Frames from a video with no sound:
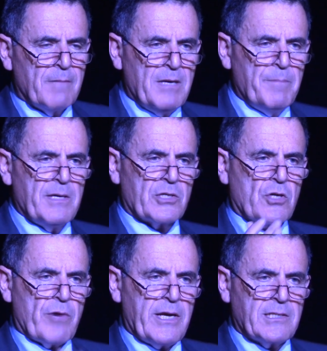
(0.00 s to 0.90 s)
Bibi
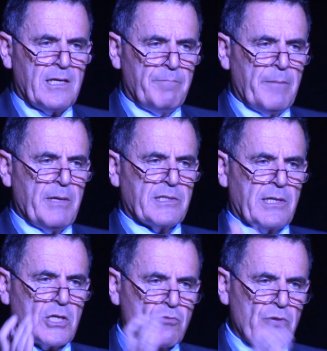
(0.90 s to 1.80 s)
is crazy. Bibi is
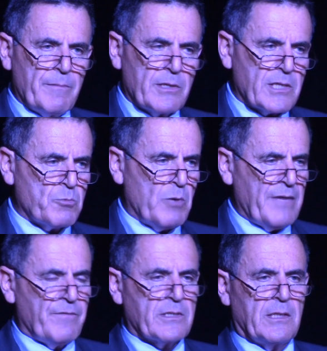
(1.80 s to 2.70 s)
an extremist. His
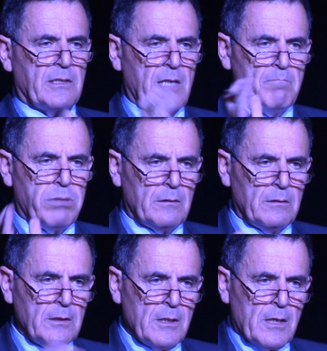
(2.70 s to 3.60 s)
wife is a
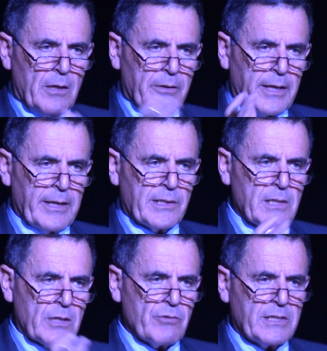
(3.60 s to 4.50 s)
Dumbo, okay,
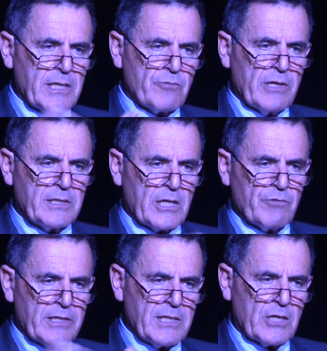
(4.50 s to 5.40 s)
etc., etc.,
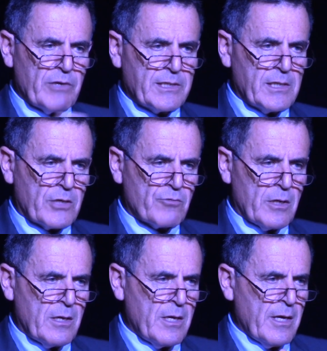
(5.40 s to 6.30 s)
etc., etc.,
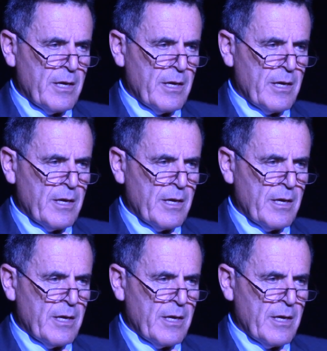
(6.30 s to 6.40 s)
etc.